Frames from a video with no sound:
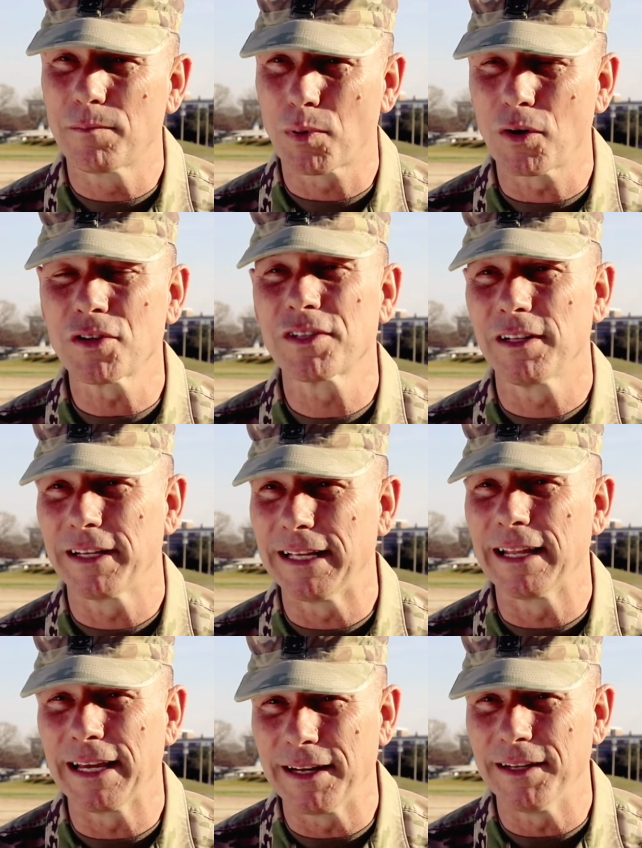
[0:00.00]
personally
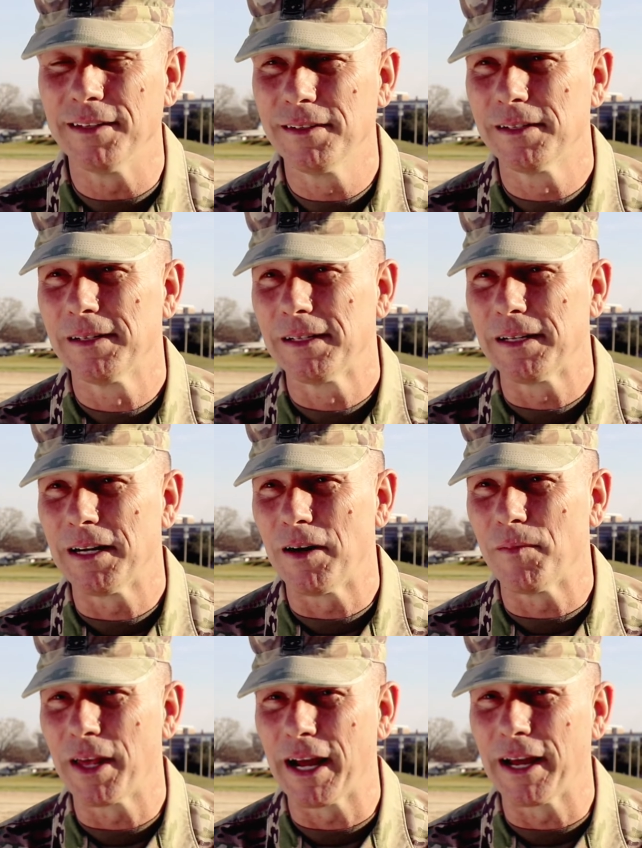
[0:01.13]
elated
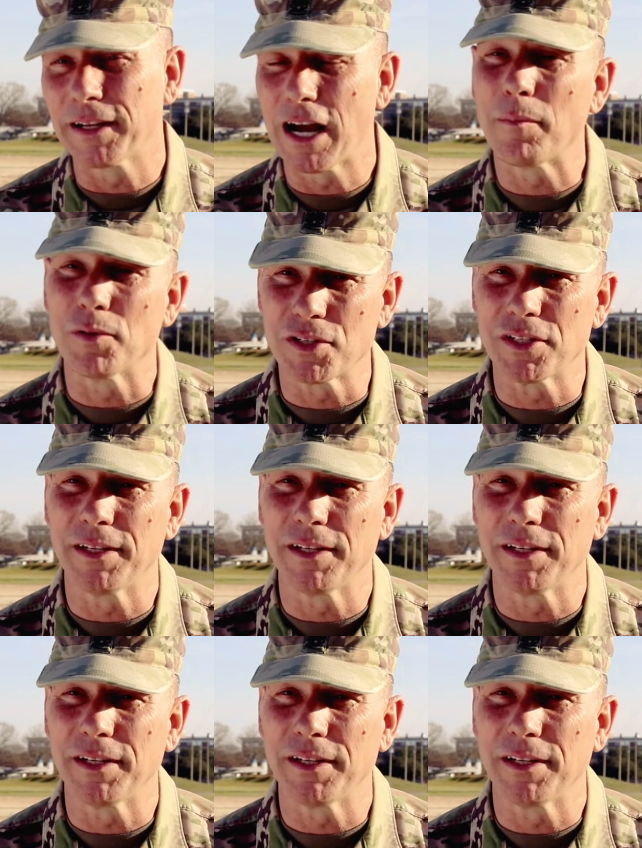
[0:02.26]
that I accomplished